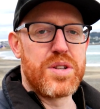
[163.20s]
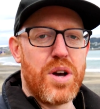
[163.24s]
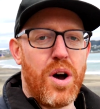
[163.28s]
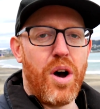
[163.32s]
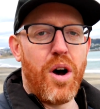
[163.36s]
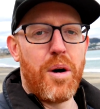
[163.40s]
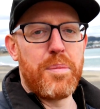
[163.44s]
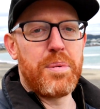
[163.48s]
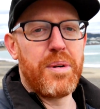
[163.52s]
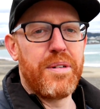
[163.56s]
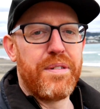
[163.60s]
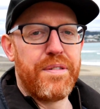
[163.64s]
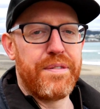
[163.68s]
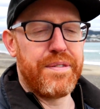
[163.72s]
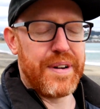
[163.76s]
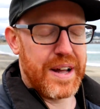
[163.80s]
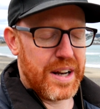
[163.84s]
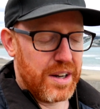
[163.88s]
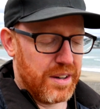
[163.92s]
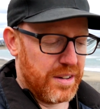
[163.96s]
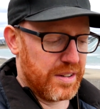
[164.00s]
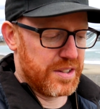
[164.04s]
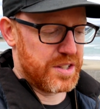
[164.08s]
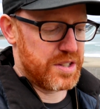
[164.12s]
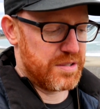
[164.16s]
top of
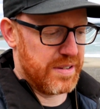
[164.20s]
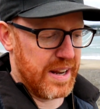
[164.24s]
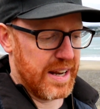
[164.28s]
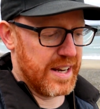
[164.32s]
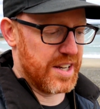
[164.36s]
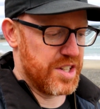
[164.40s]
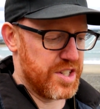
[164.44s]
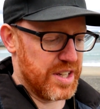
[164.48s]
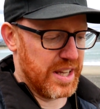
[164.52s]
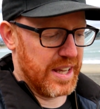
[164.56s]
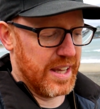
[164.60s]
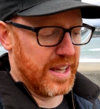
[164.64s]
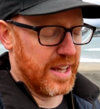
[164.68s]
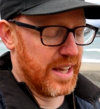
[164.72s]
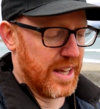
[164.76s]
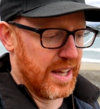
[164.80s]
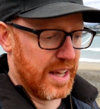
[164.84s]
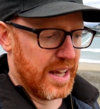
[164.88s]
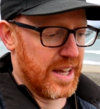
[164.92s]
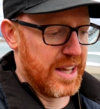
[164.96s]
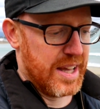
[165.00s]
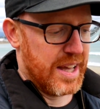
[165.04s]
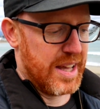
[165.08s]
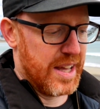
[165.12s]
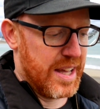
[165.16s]
funnel strategy.
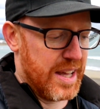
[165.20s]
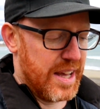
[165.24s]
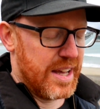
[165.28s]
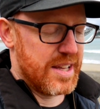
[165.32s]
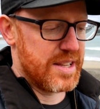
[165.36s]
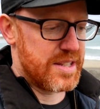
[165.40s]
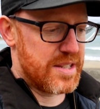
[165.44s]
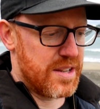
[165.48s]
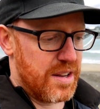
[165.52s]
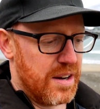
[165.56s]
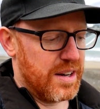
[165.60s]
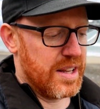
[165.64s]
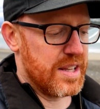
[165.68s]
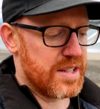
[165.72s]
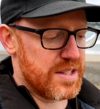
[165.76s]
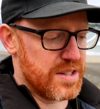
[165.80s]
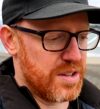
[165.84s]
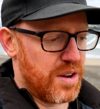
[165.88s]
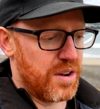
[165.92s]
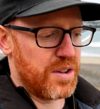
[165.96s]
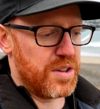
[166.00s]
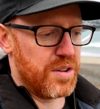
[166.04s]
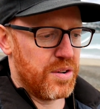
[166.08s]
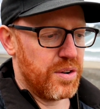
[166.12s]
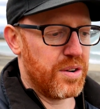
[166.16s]
It certainly is
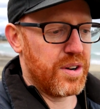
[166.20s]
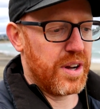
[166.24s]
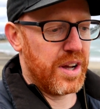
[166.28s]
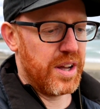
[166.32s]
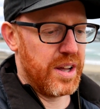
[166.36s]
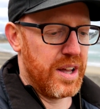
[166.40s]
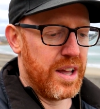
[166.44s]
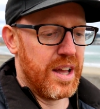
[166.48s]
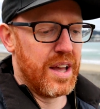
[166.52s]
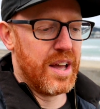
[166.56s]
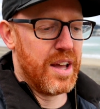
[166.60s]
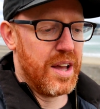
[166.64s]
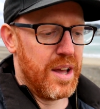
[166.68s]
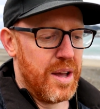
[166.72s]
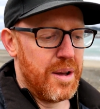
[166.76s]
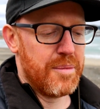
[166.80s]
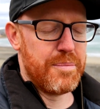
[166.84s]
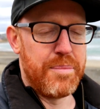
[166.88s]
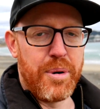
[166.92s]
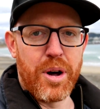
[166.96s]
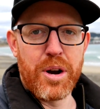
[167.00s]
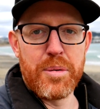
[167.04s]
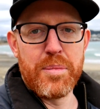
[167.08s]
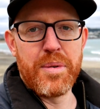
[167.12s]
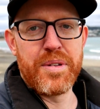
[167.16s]
not your
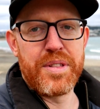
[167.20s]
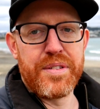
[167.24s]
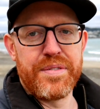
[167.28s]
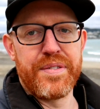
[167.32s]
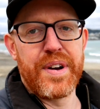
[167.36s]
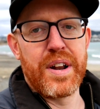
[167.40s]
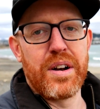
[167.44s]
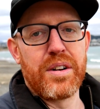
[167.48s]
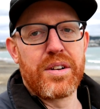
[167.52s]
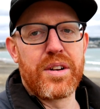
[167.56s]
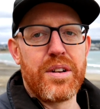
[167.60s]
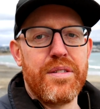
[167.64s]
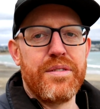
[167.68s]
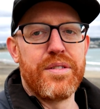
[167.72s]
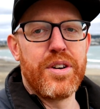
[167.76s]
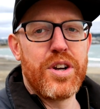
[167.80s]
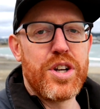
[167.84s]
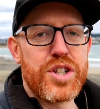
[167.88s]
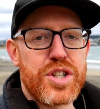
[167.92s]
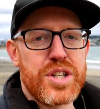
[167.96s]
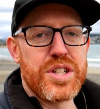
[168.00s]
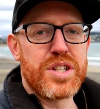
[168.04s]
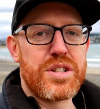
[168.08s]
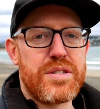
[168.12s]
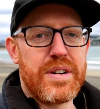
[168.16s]
bottom of the funnel conversion